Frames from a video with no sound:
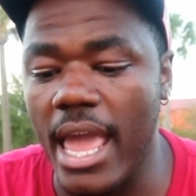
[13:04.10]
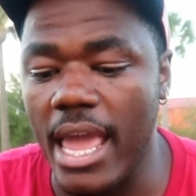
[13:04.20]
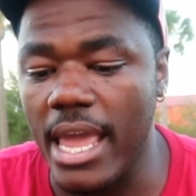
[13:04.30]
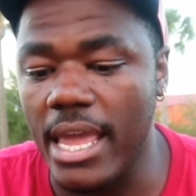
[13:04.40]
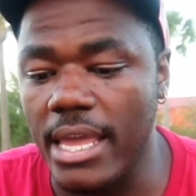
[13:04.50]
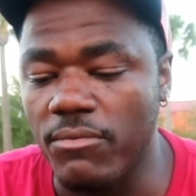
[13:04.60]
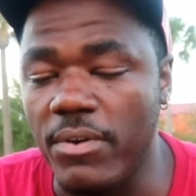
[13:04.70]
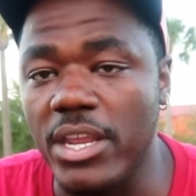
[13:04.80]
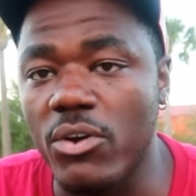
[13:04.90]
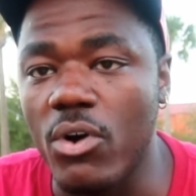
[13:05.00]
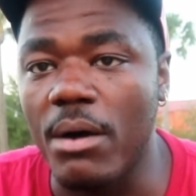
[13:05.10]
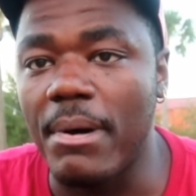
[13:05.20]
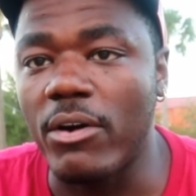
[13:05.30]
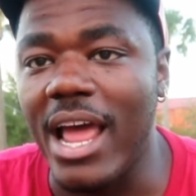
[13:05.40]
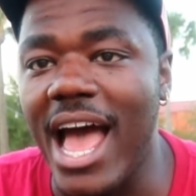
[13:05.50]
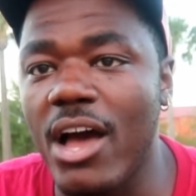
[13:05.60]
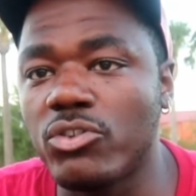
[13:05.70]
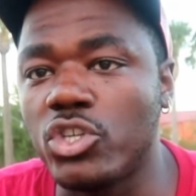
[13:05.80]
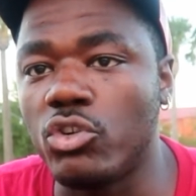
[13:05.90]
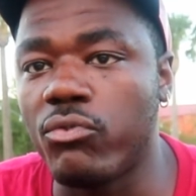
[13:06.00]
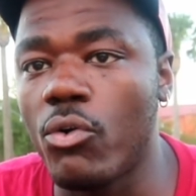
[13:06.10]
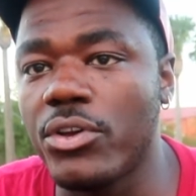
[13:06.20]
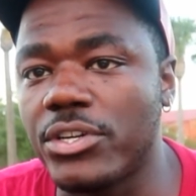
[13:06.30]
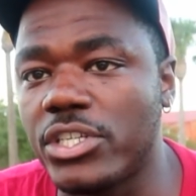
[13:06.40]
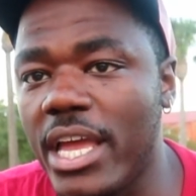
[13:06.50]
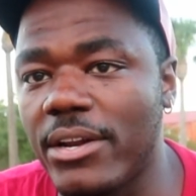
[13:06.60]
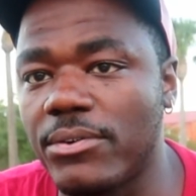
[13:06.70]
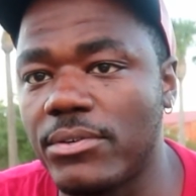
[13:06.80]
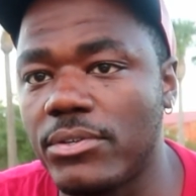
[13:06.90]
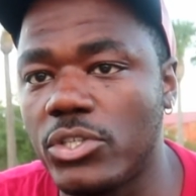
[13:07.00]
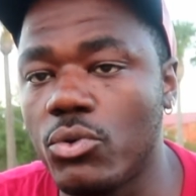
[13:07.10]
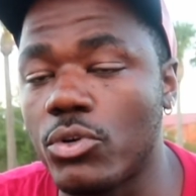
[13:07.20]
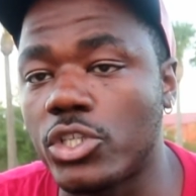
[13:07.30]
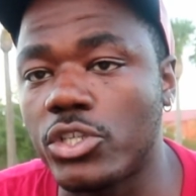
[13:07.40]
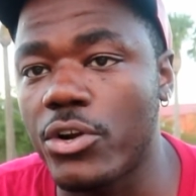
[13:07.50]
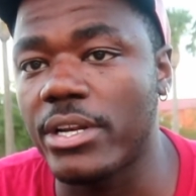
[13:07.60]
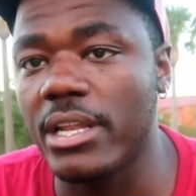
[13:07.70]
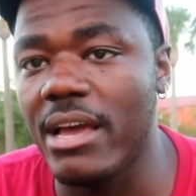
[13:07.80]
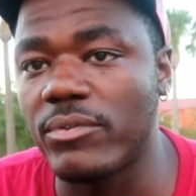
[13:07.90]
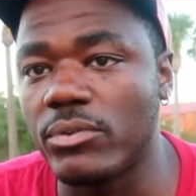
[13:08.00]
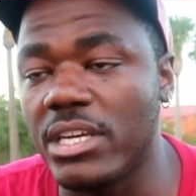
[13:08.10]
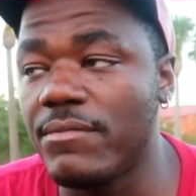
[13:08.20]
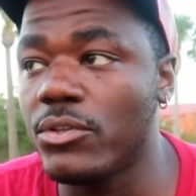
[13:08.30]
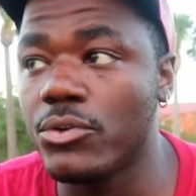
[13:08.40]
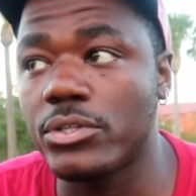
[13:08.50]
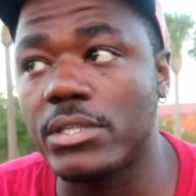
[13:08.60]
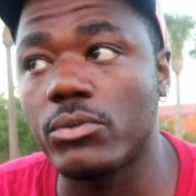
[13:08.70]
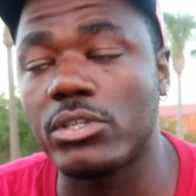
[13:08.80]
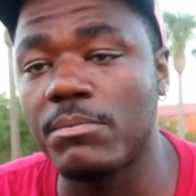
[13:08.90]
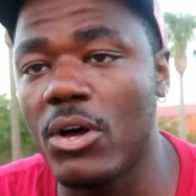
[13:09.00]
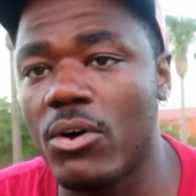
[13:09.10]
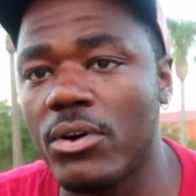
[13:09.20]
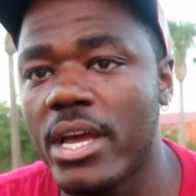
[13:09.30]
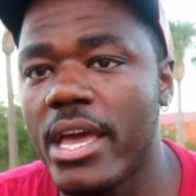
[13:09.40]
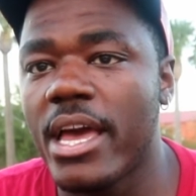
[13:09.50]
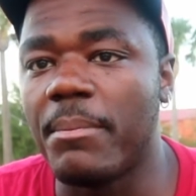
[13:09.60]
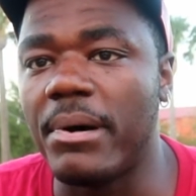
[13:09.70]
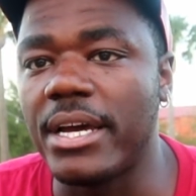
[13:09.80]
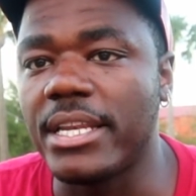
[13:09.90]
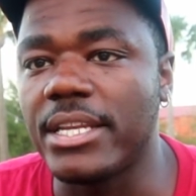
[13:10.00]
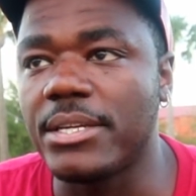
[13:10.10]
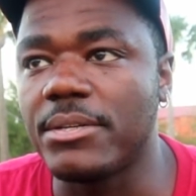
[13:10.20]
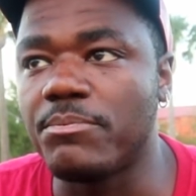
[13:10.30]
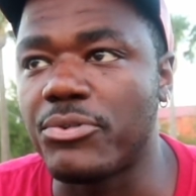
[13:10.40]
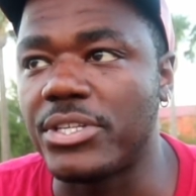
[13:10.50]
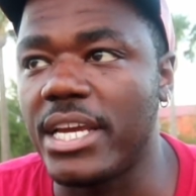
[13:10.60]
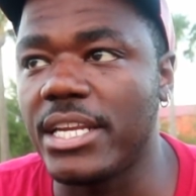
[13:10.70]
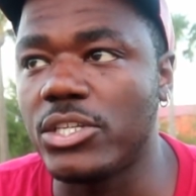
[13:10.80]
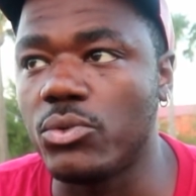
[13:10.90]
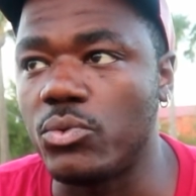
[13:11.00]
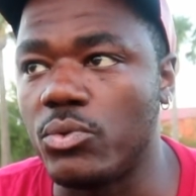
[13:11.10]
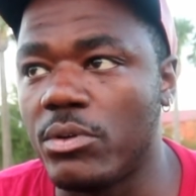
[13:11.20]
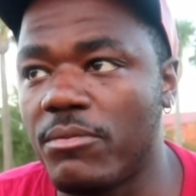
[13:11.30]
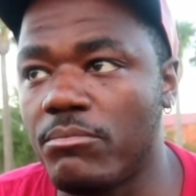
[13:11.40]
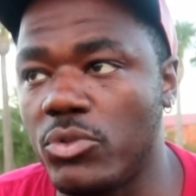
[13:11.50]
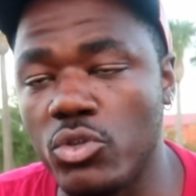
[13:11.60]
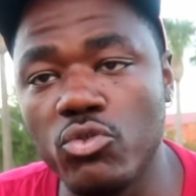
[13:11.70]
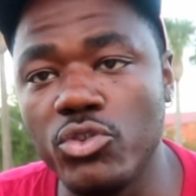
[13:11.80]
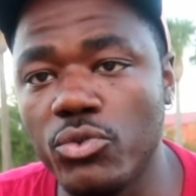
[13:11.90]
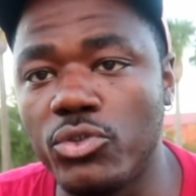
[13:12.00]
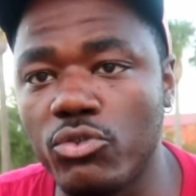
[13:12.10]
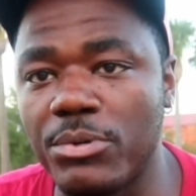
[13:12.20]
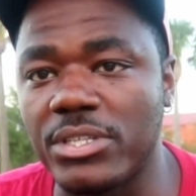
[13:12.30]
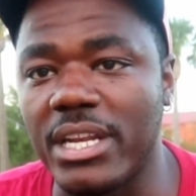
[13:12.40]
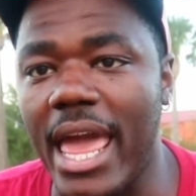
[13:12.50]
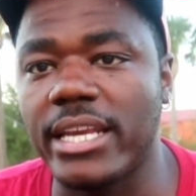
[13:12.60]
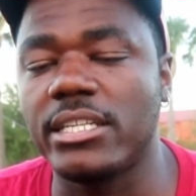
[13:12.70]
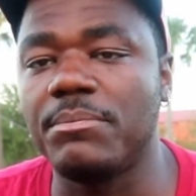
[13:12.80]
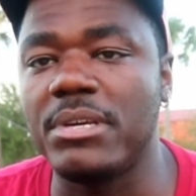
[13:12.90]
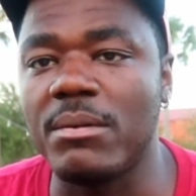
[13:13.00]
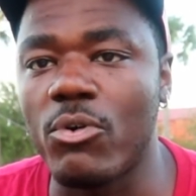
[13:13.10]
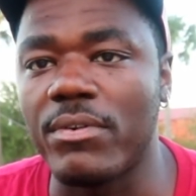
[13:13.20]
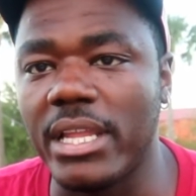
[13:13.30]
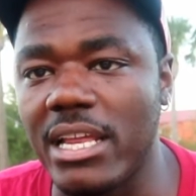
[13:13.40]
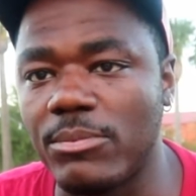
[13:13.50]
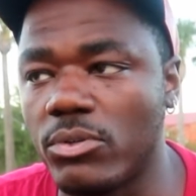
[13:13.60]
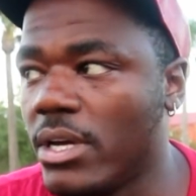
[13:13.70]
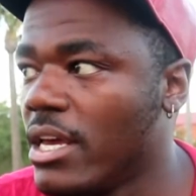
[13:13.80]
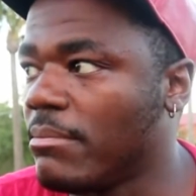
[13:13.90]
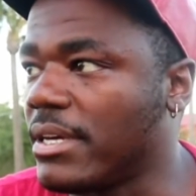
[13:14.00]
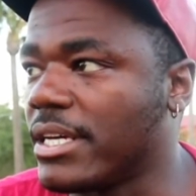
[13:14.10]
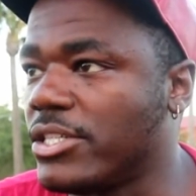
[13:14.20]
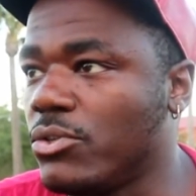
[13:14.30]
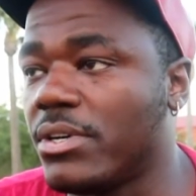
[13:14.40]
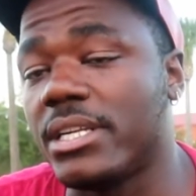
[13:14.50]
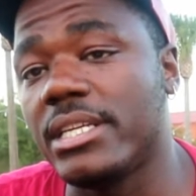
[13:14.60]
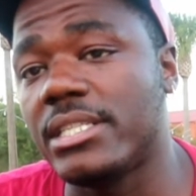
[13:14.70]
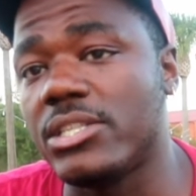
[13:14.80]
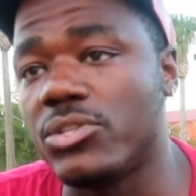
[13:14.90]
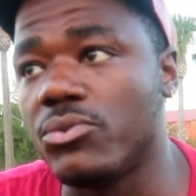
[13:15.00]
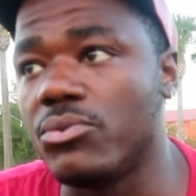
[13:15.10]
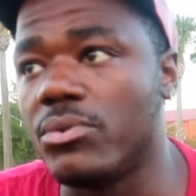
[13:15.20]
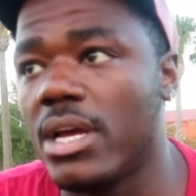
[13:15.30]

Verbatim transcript: a video about how to grow your channel to a certain level, even though you're still small, but pertaining to new YouTubers and actually being more relatable. Because you can listen to